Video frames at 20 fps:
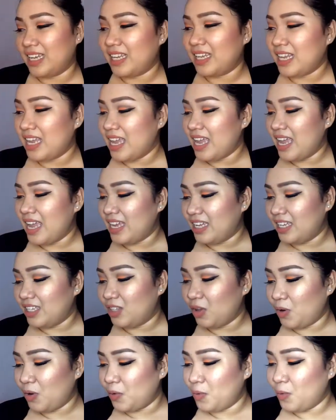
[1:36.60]
it.
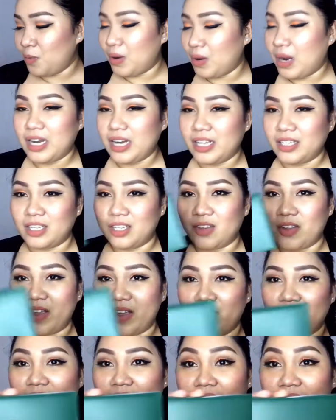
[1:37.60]
Itong wallet na to,
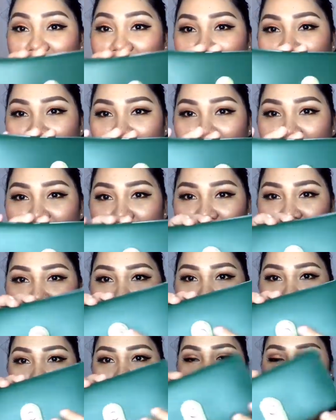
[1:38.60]
I really like it
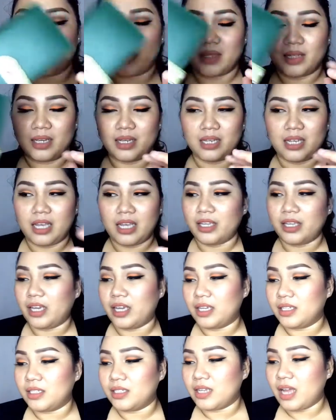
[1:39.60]
kasi
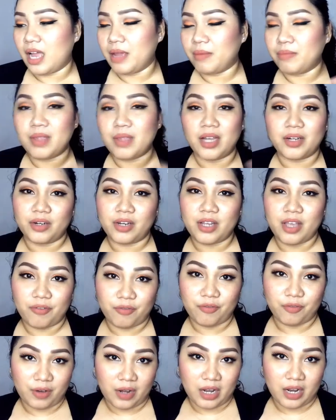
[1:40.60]
I'm not really a
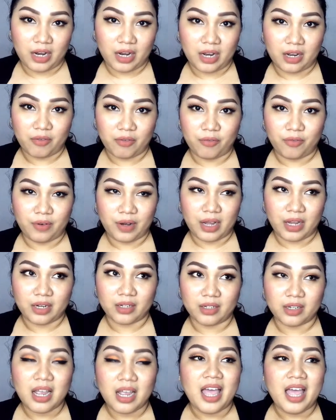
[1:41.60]
fan.
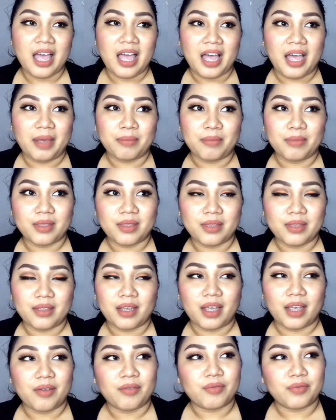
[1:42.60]

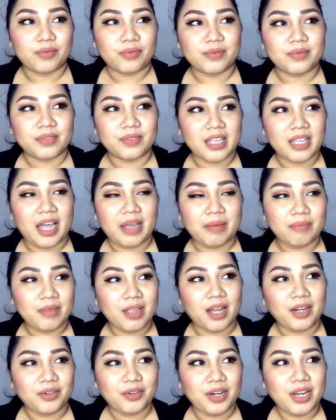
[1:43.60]
I'm
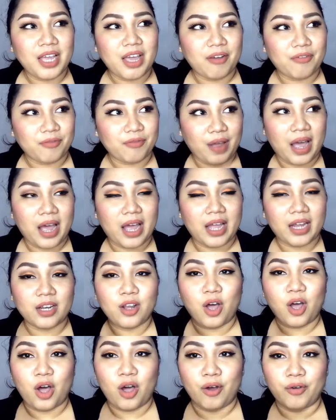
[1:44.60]
not really a
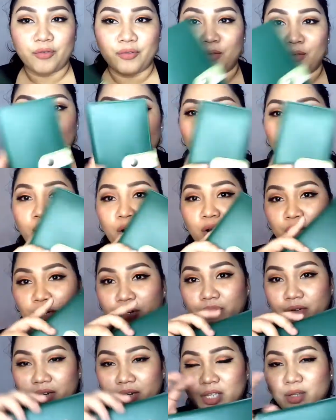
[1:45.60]
fan of
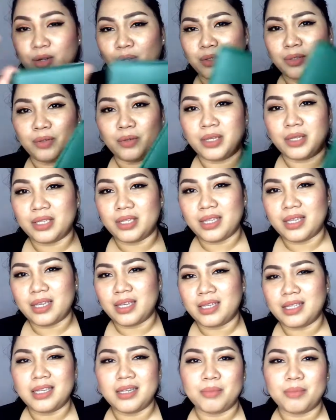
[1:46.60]
color green, although hindi
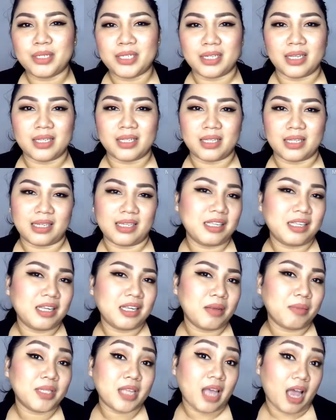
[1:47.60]
naman
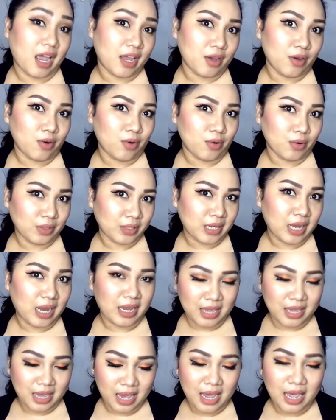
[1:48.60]
sa ayaw ko sa
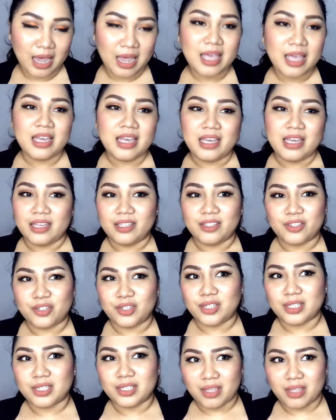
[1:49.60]
kanya.
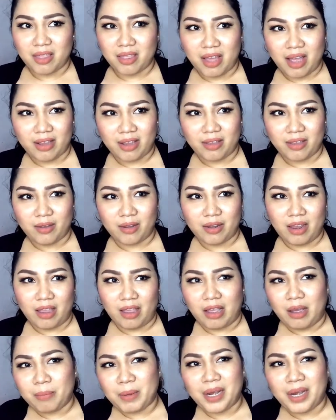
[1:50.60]
It's just that
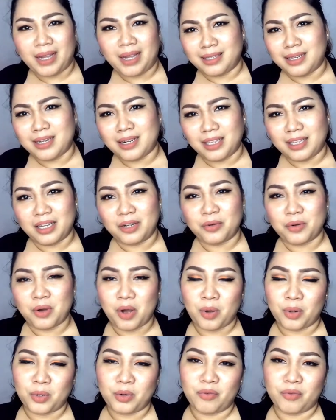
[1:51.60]
kapag
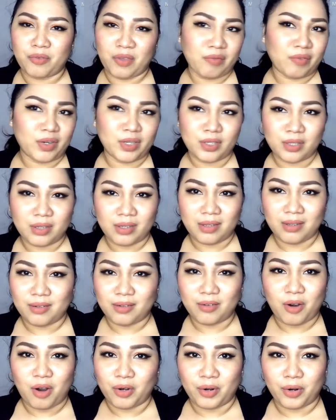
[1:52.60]
tinatanong ako ng favorite
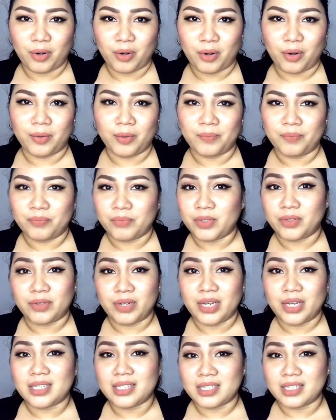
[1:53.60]
color ko,
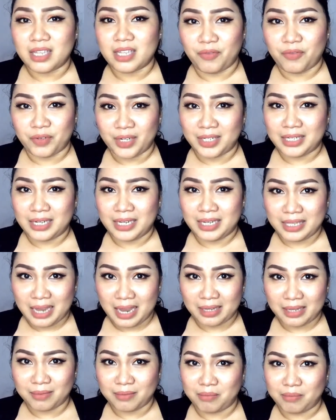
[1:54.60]
green is definitely
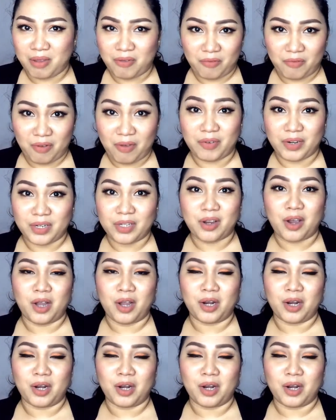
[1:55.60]
not my favorite